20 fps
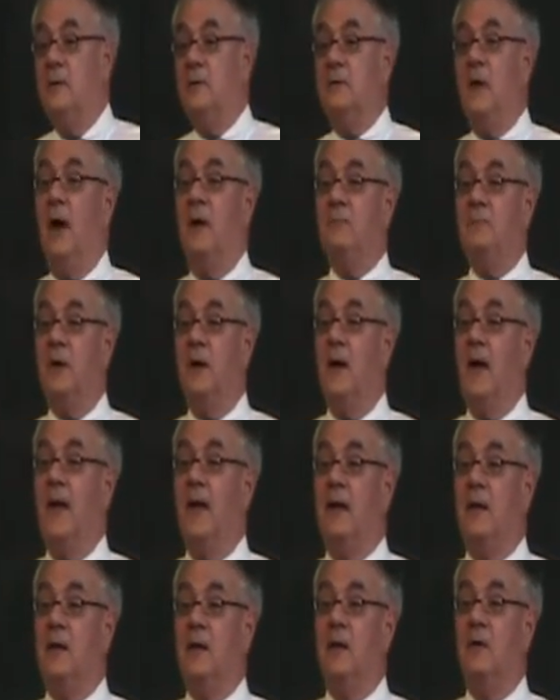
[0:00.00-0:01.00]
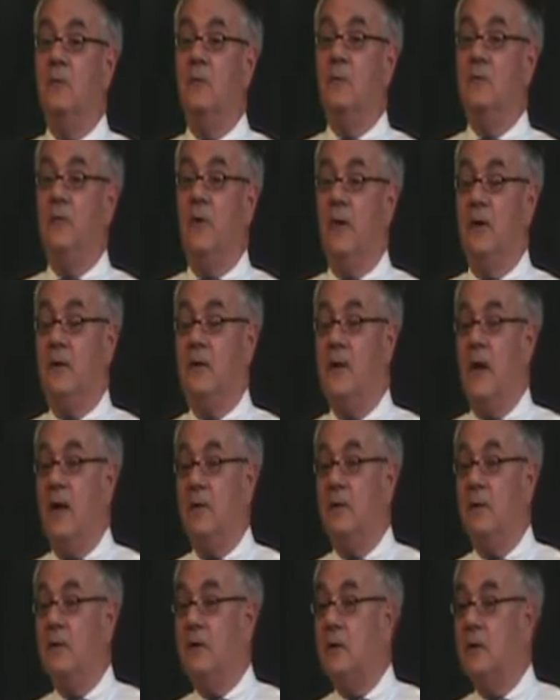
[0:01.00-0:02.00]
Tom DeLay was going to
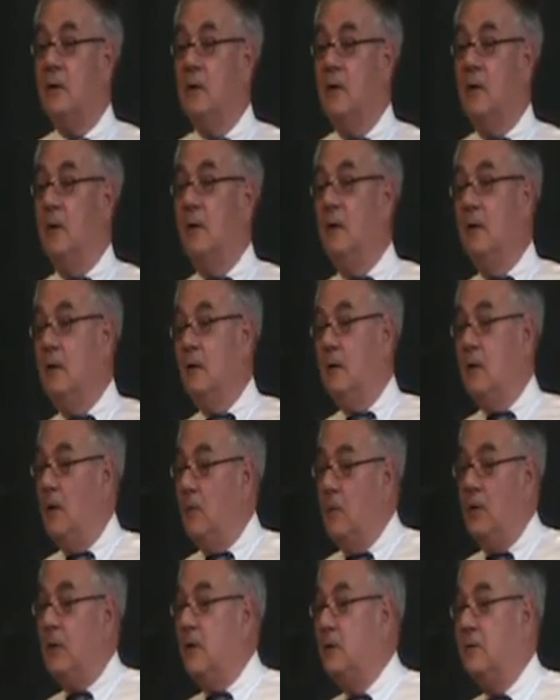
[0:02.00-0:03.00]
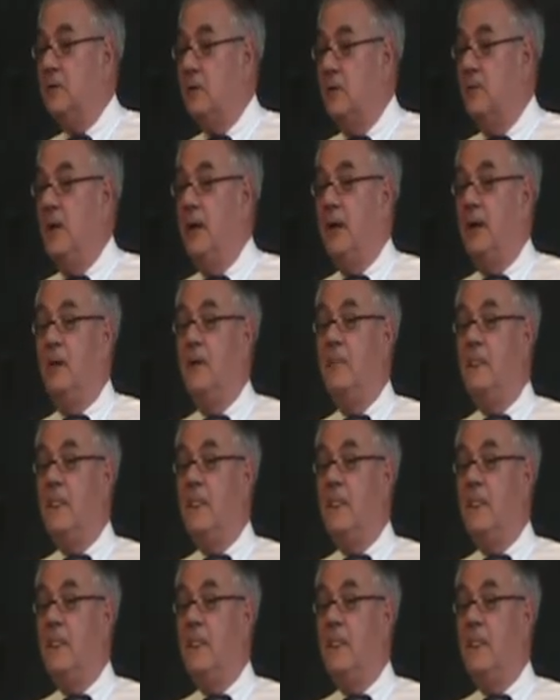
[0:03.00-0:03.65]
Congress. He wasn't listening to me.